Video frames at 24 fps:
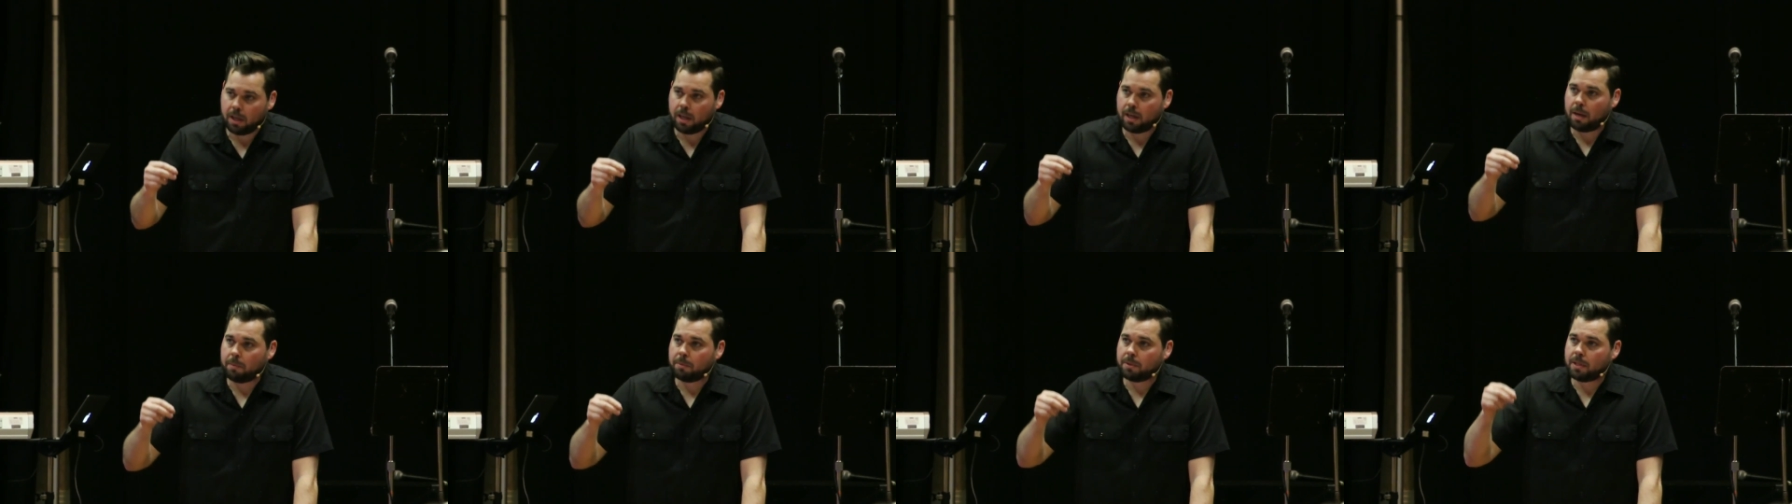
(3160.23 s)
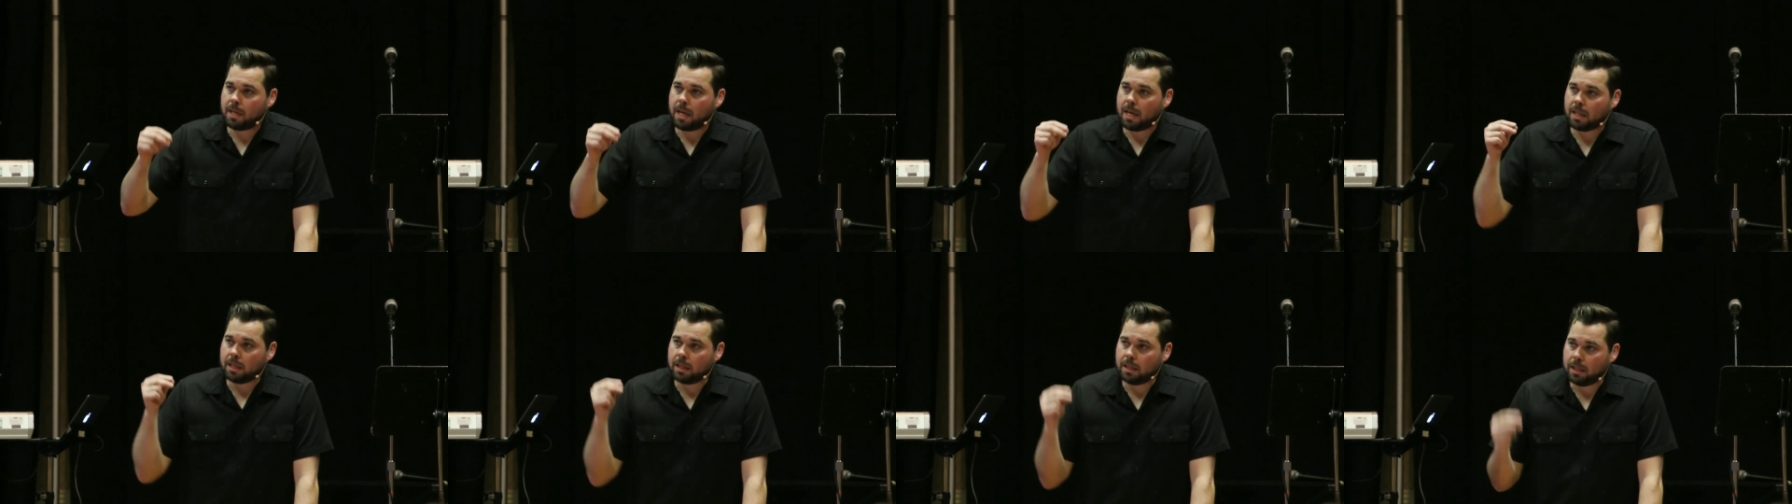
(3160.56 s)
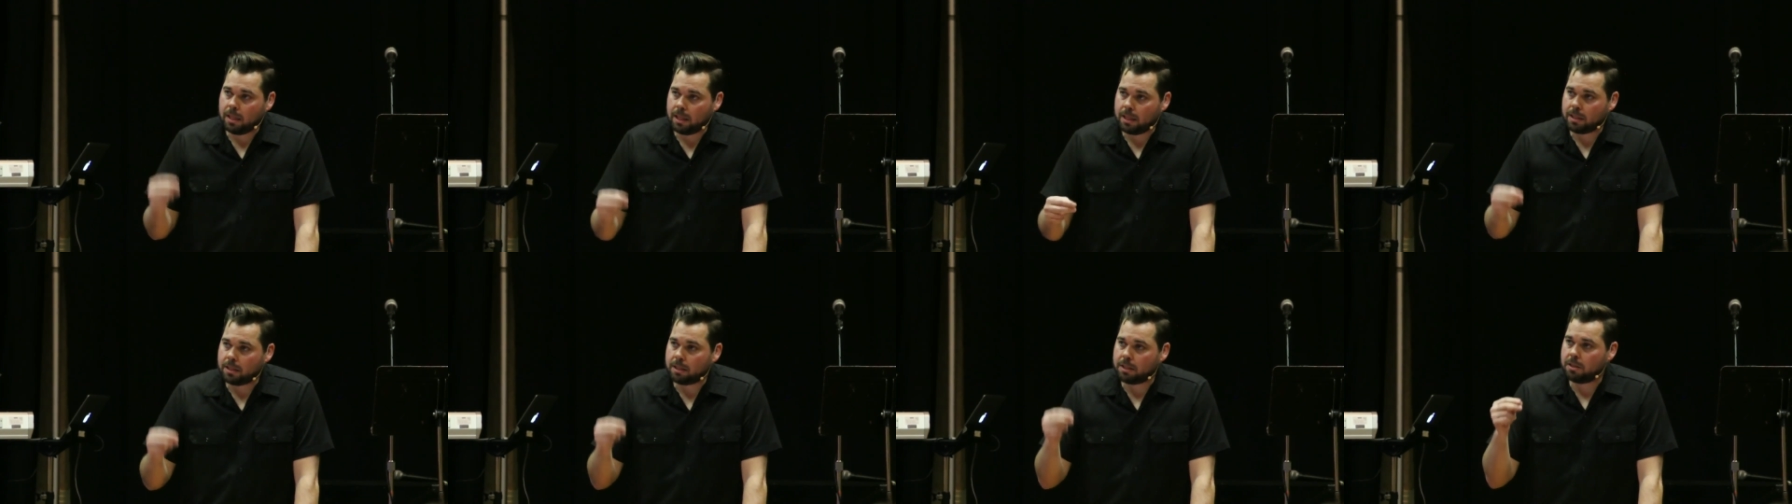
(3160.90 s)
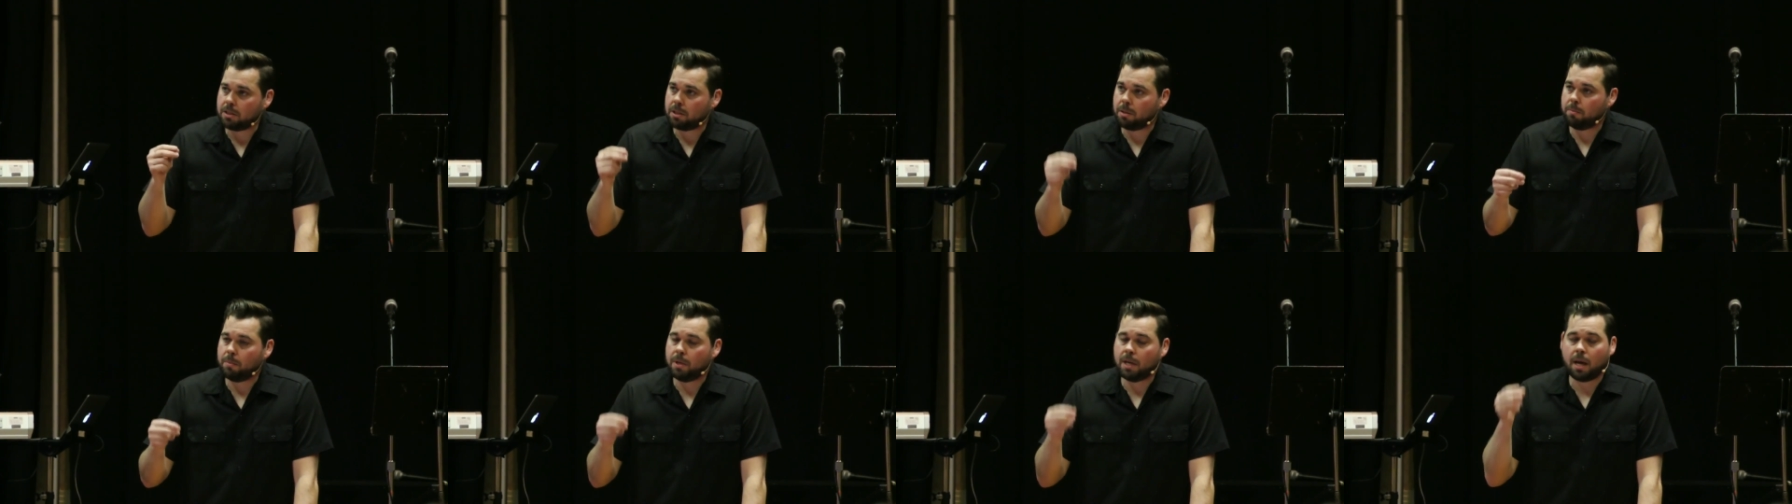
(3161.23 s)
And I'm saying,
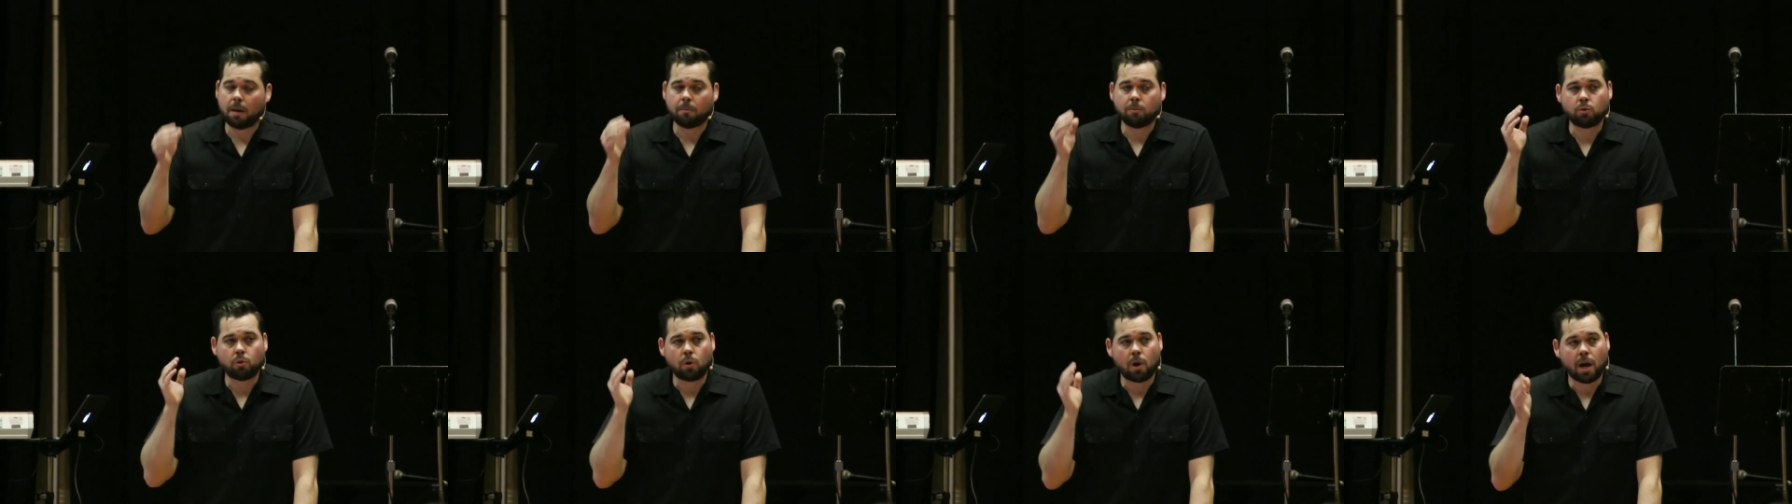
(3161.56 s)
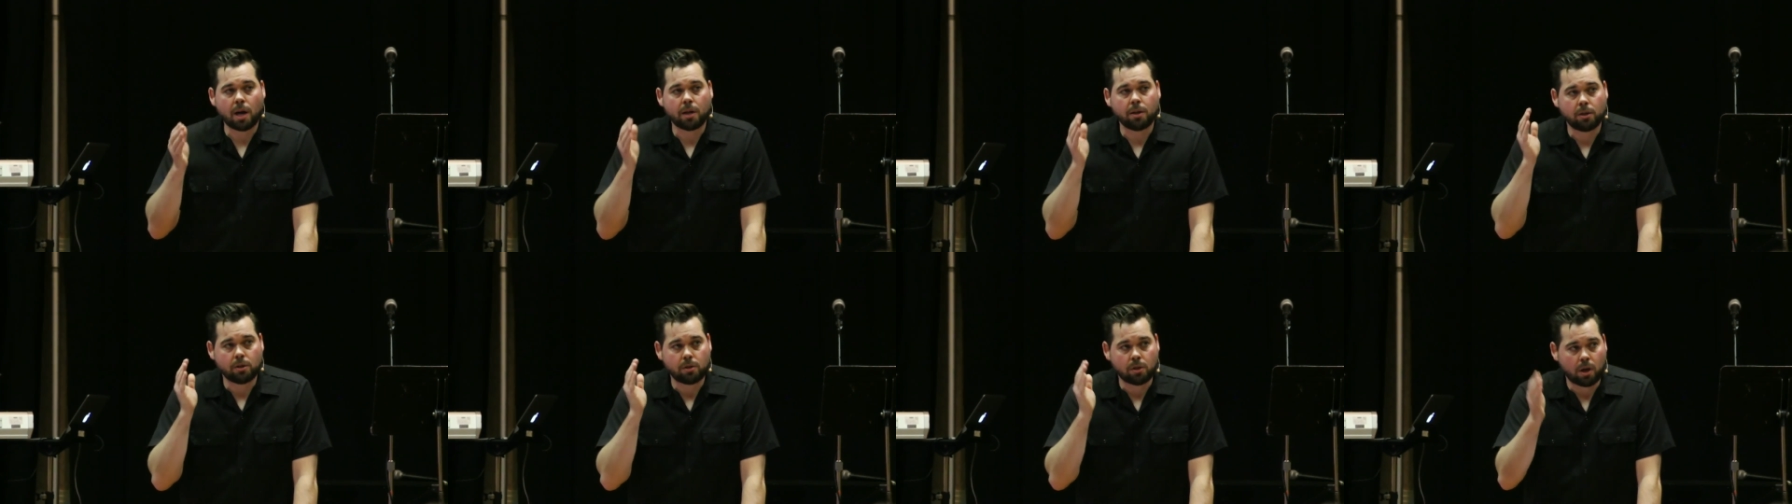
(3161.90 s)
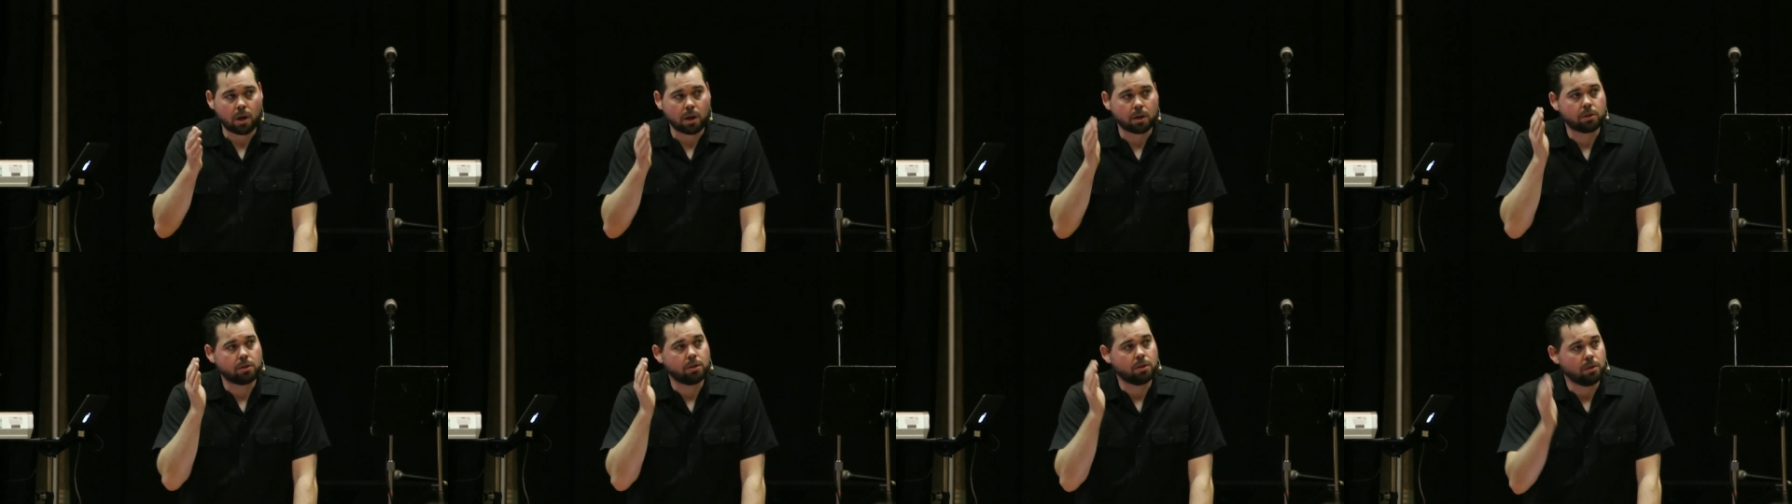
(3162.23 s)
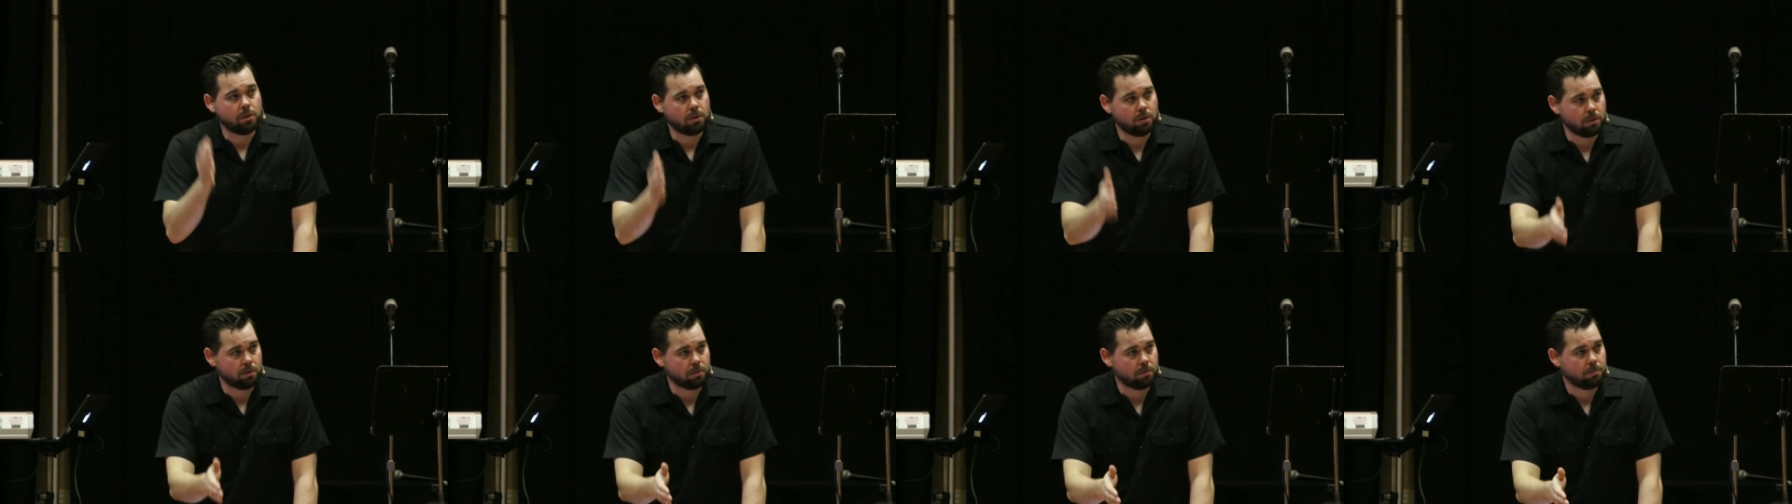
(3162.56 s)
Listen to me, I'm trying to talk to
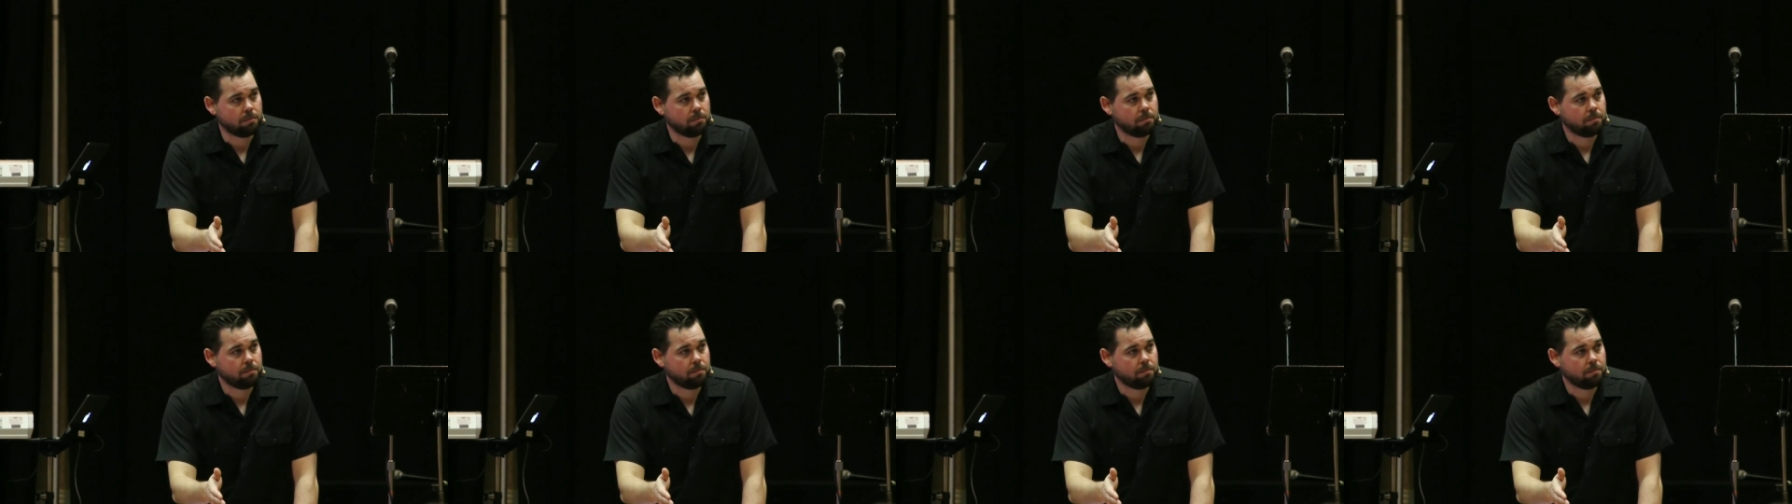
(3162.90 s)
you.